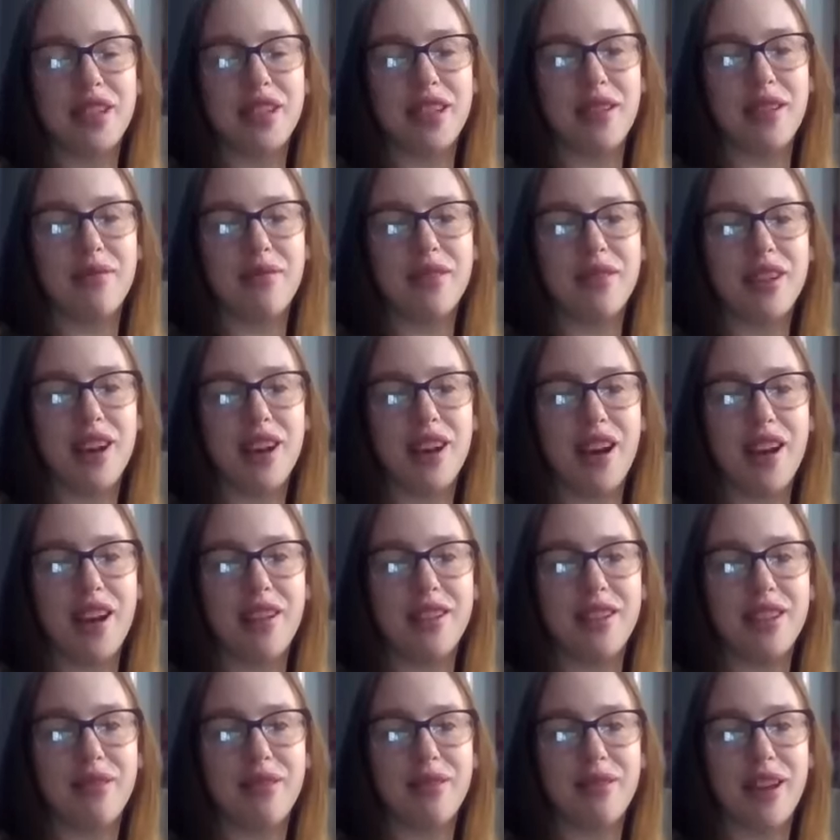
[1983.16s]

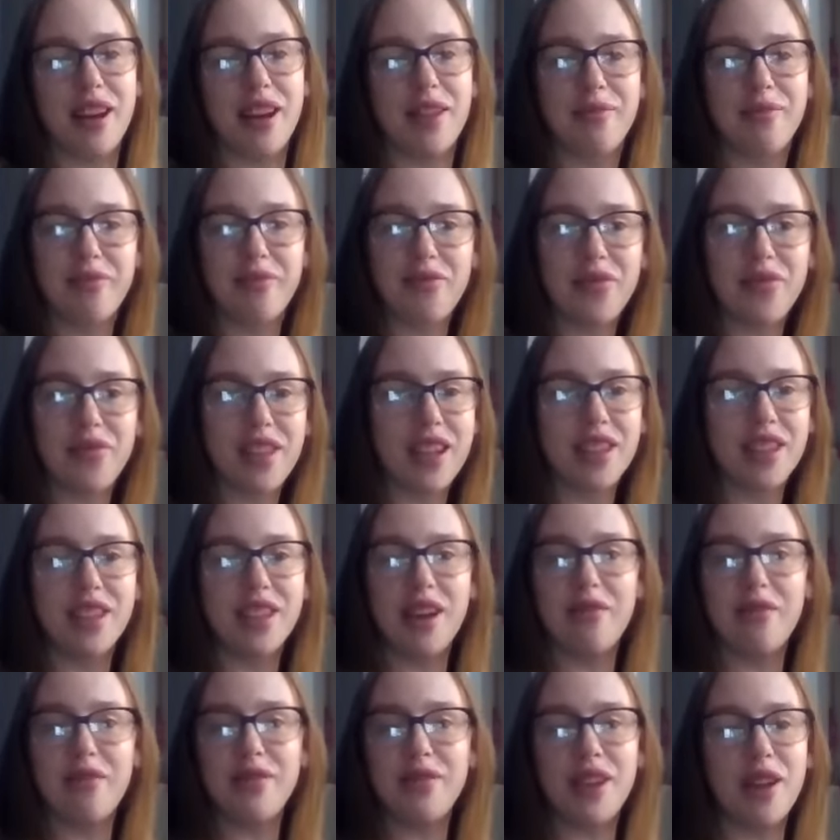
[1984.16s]
sometimes, but
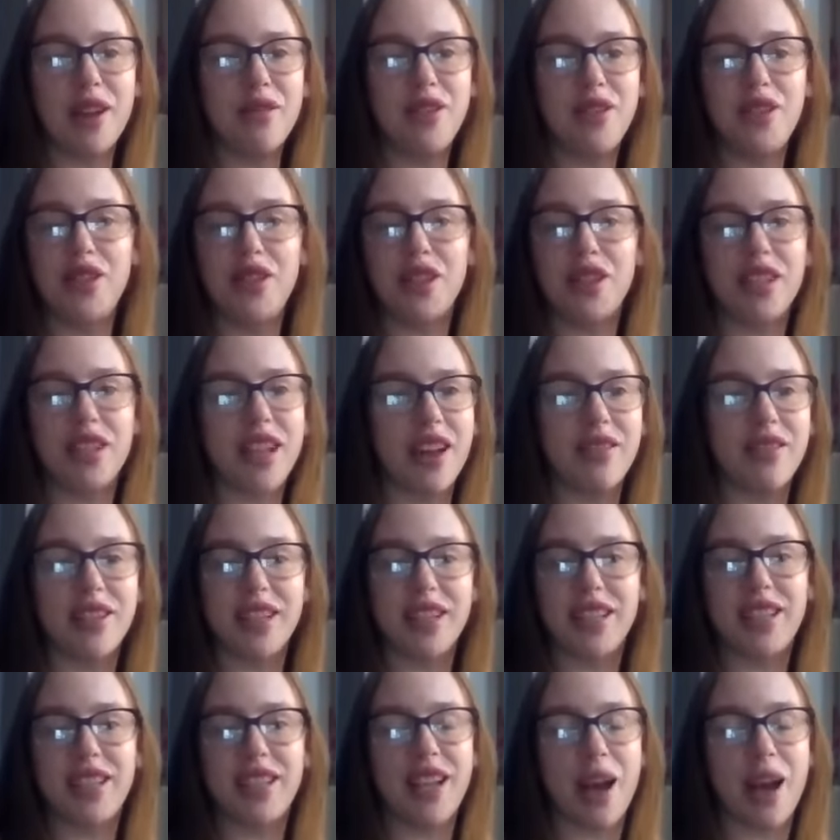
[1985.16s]
sometimes you just have to
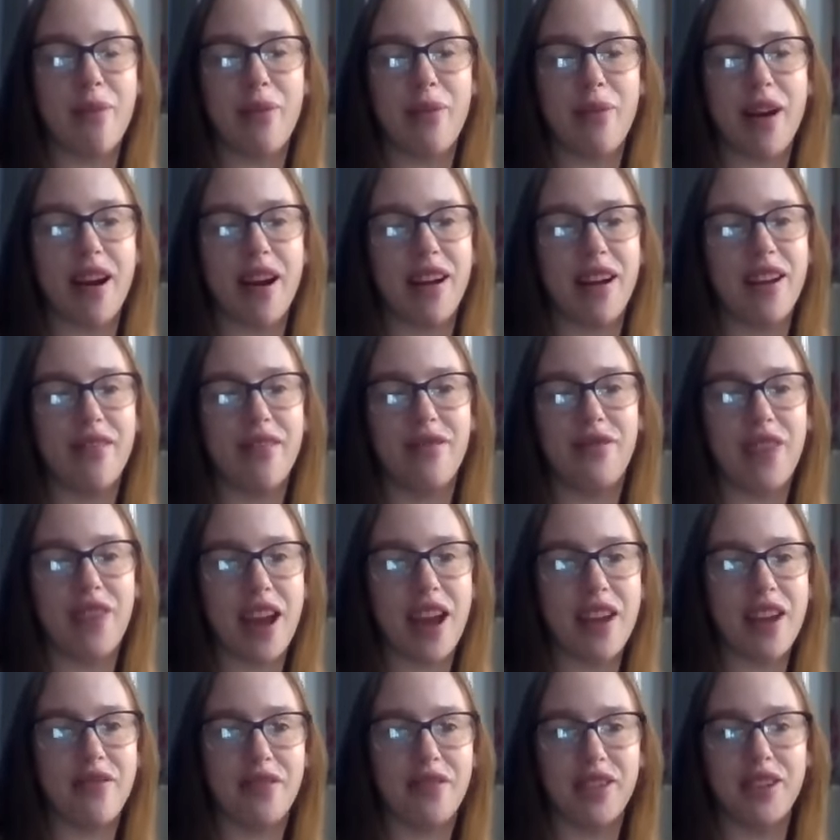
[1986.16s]
step out in
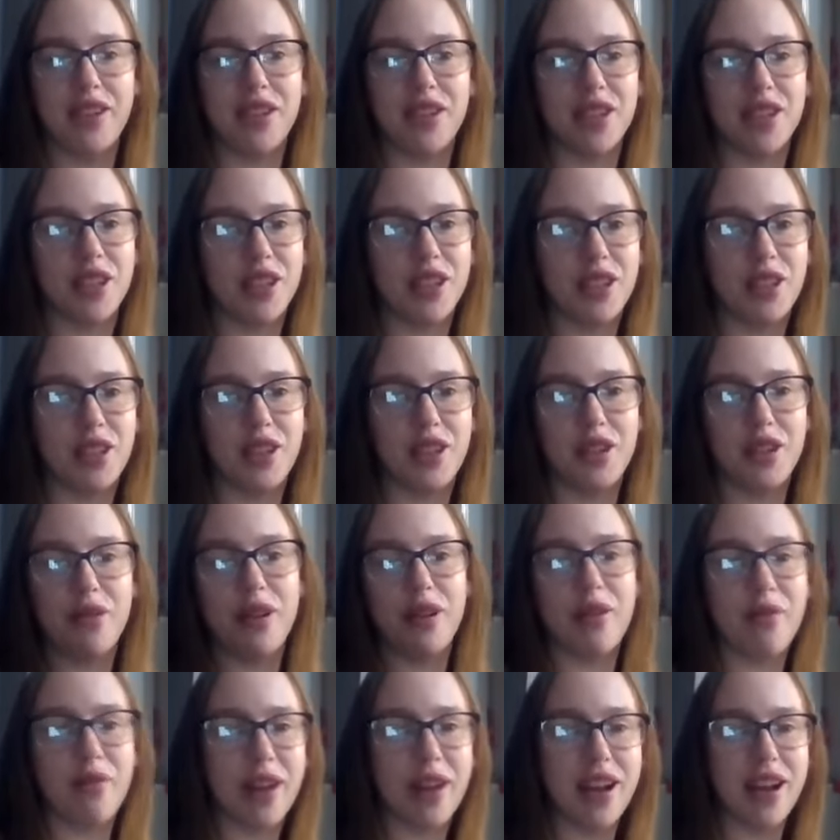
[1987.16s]
faith and just do
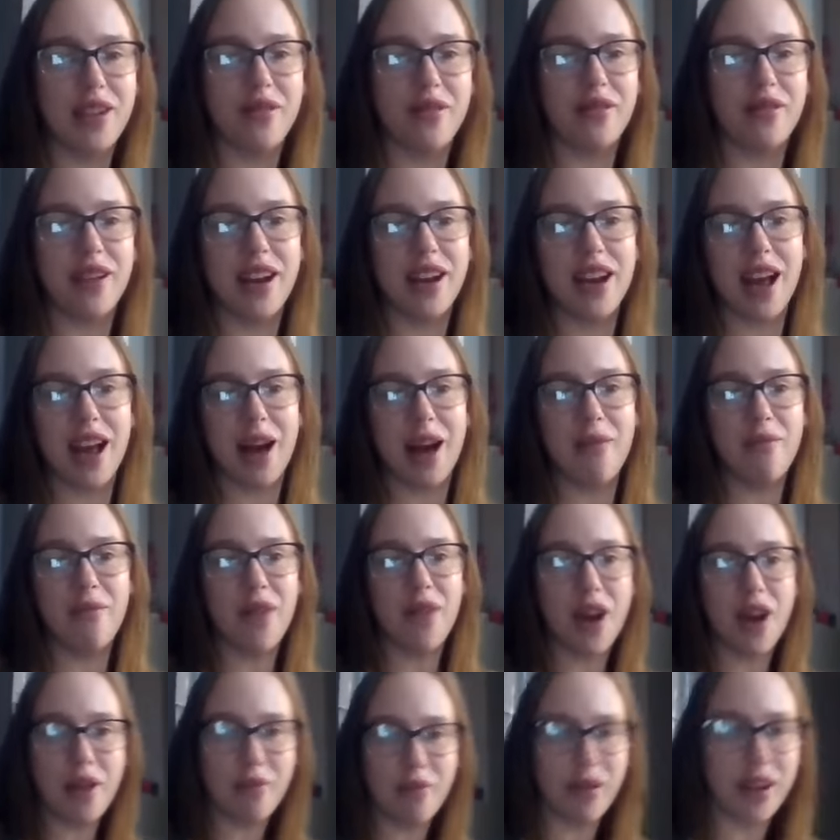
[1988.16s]
it when you're in that
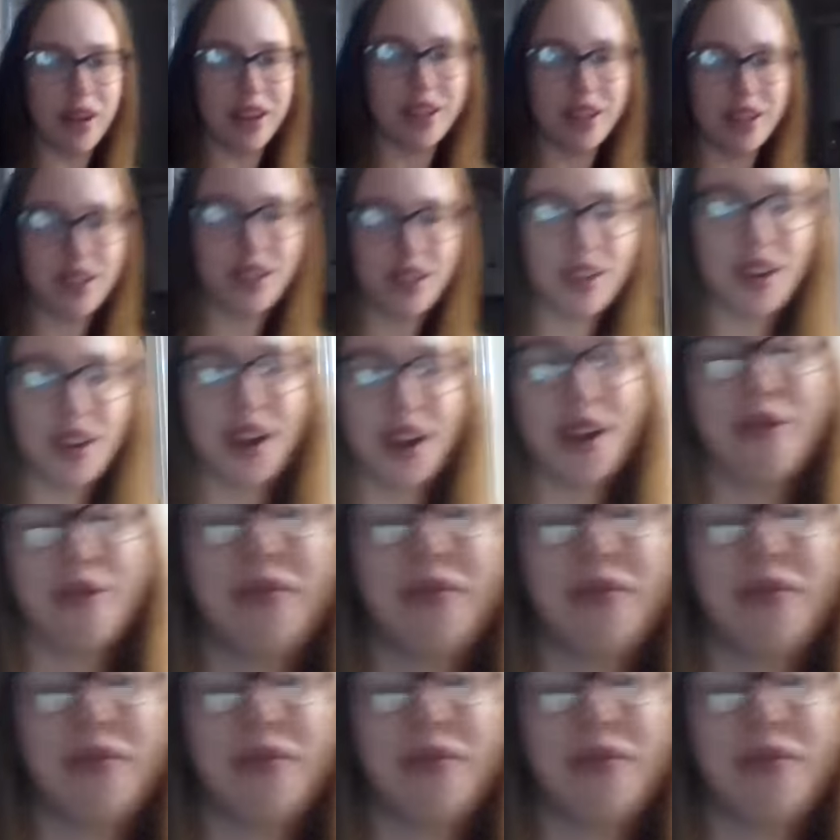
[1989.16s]
moment. Do you know what I